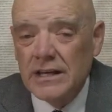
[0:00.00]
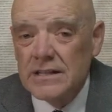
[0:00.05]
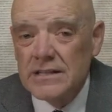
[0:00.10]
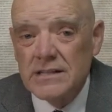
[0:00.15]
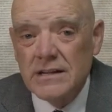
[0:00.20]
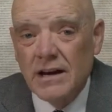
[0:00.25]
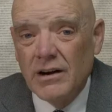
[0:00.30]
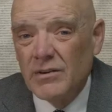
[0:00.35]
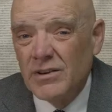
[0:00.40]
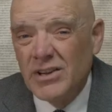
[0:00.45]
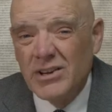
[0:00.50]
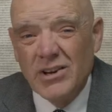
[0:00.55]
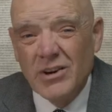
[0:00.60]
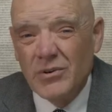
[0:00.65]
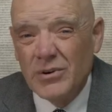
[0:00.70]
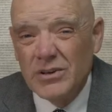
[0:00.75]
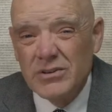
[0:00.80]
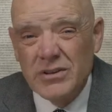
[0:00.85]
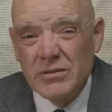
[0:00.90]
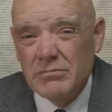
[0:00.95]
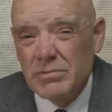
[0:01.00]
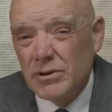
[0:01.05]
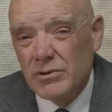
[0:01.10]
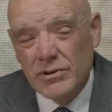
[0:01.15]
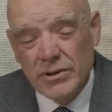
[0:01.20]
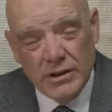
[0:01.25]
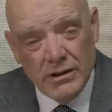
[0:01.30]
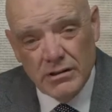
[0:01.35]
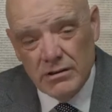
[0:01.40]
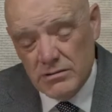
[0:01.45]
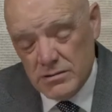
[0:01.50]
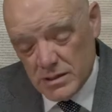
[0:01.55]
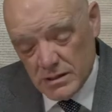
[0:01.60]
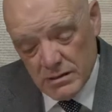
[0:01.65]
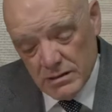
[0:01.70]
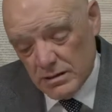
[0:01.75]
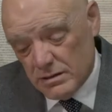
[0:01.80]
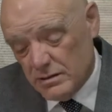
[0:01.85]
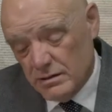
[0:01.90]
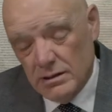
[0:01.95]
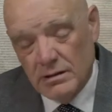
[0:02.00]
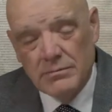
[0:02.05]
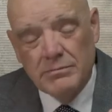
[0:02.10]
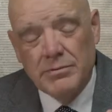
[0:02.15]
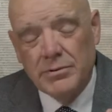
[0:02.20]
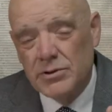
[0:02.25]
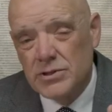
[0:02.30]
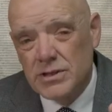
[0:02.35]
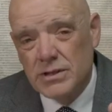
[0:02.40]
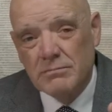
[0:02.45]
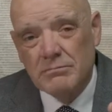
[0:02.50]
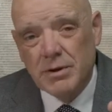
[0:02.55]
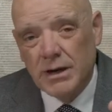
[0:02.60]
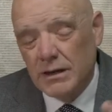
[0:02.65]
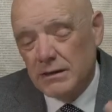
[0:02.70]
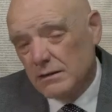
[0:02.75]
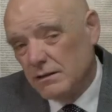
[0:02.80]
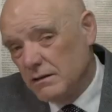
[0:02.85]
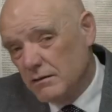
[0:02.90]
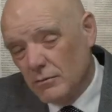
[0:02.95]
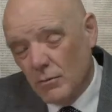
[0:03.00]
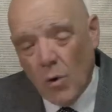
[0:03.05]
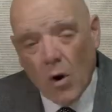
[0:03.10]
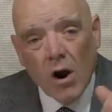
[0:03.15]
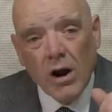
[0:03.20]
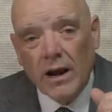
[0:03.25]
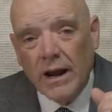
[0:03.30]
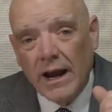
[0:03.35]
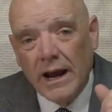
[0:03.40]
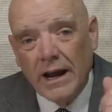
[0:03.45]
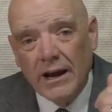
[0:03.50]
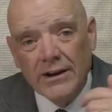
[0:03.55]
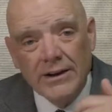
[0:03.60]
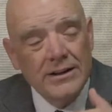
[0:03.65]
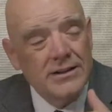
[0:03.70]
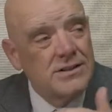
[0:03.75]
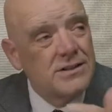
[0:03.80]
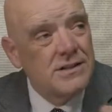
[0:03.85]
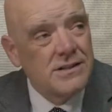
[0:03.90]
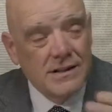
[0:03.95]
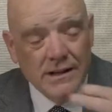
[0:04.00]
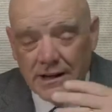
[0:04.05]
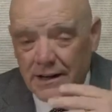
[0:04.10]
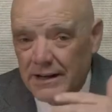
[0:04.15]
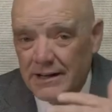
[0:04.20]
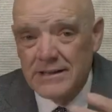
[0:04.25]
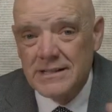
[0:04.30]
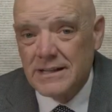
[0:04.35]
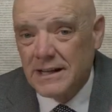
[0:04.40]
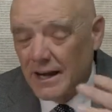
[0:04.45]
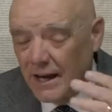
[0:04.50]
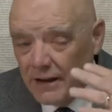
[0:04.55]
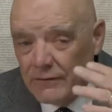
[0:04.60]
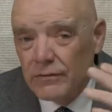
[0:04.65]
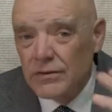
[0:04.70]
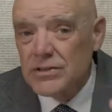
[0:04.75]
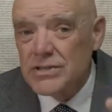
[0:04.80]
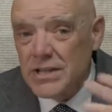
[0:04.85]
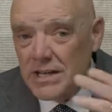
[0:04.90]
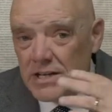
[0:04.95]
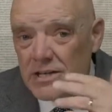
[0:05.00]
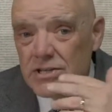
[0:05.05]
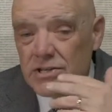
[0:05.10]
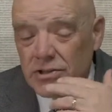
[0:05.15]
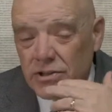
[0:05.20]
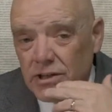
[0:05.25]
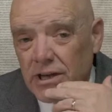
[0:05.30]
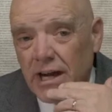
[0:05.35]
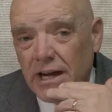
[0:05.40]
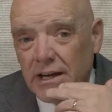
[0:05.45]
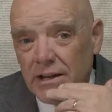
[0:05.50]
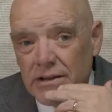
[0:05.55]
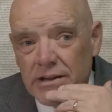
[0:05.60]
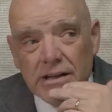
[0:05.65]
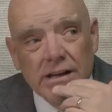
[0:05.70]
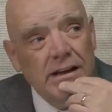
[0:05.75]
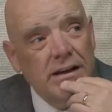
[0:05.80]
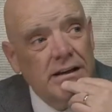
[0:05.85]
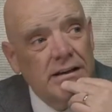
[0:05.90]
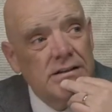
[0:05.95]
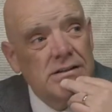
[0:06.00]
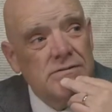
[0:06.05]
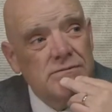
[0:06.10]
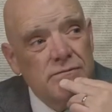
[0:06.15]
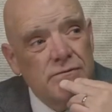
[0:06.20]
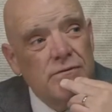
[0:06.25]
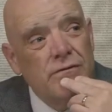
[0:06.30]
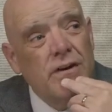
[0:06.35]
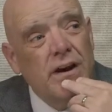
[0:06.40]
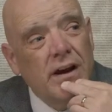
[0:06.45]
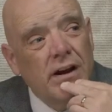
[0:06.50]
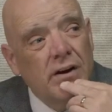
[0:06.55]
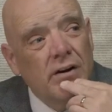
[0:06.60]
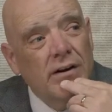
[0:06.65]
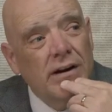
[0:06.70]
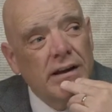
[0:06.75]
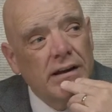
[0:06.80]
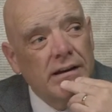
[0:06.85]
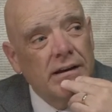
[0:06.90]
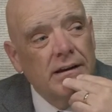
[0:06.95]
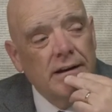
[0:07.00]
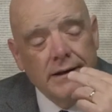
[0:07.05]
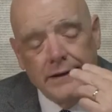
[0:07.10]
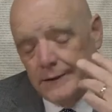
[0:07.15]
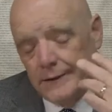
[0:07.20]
It's not where you go into the booth, you close the curtain, you push the button, you walk out. It's uh, it's a conversational kind of thing. It's very